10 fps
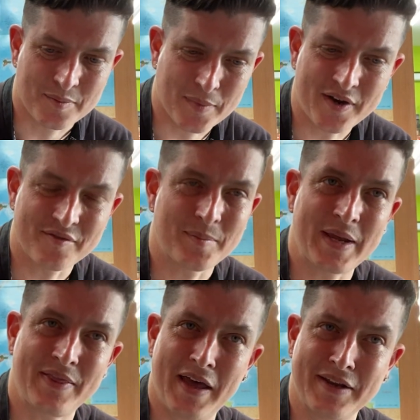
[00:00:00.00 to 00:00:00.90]
might have
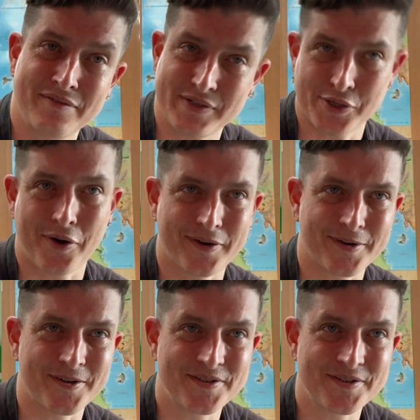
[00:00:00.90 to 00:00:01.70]
made that even darker.